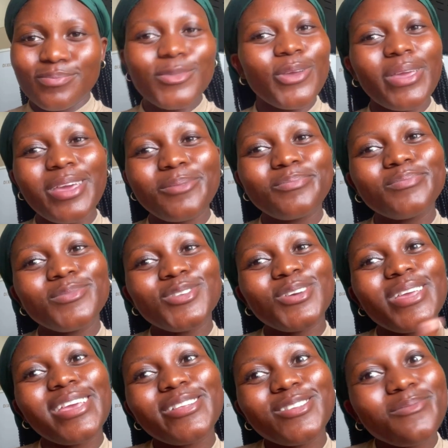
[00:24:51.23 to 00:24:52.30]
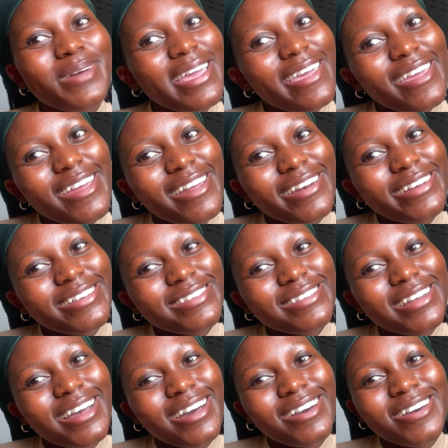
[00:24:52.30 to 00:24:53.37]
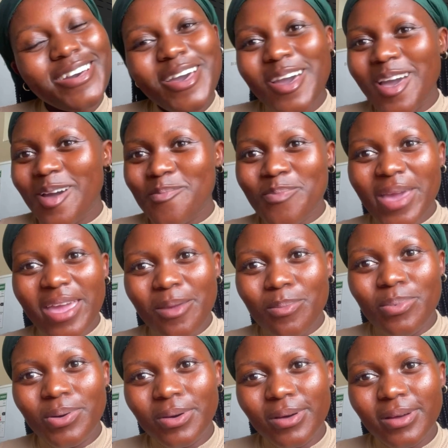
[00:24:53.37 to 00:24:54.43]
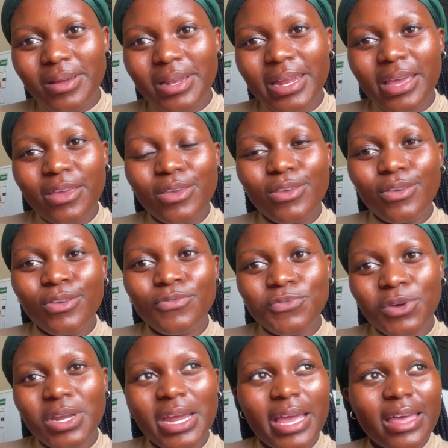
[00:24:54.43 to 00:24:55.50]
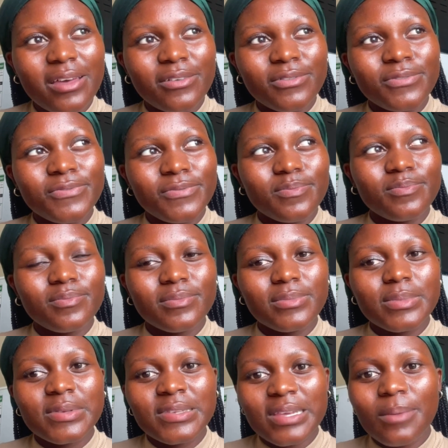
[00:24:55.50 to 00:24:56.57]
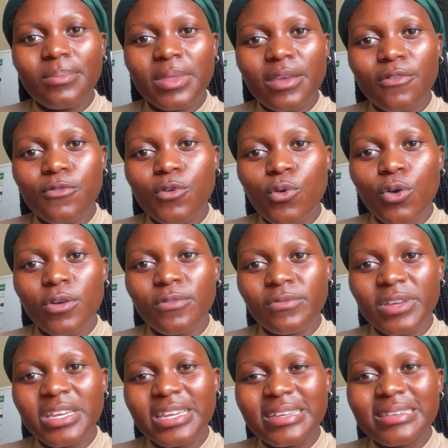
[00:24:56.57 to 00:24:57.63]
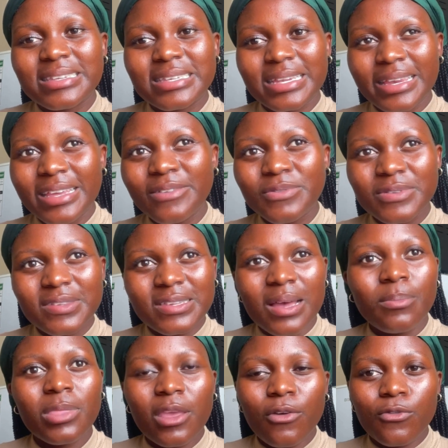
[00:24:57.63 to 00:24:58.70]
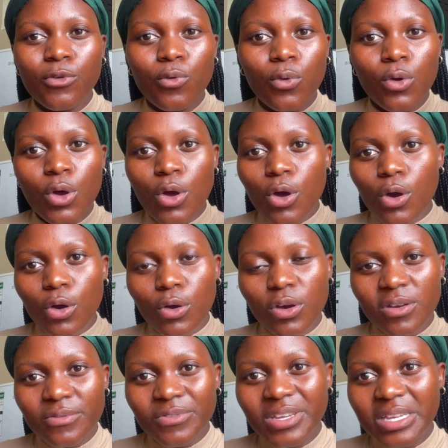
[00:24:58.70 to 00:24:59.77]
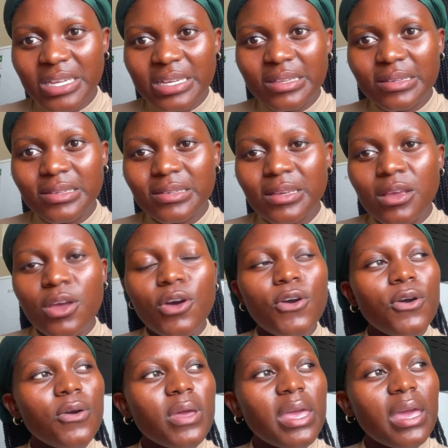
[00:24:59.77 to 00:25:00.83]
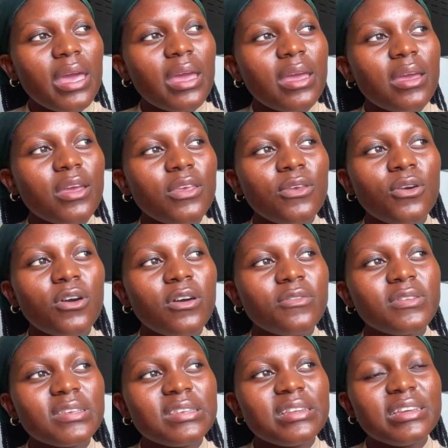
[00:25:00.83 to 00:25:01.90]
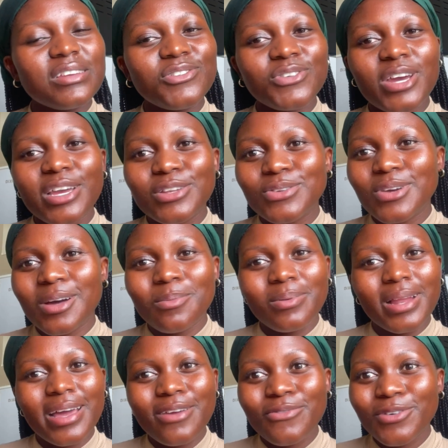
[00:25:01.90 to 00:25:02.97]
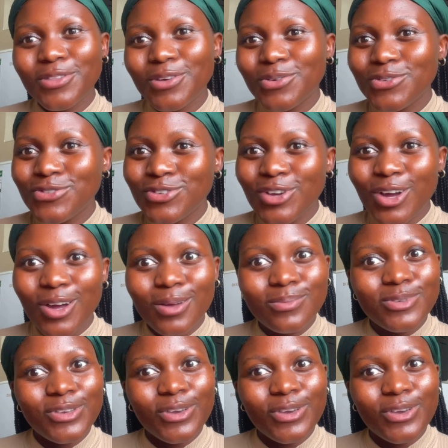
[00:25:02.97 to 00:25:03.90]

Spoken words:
Again, talking to my girl is now, babe, like you've got to have something for convenience, leave something for convenience. Okay, you're obviously trying to apply for those jobs,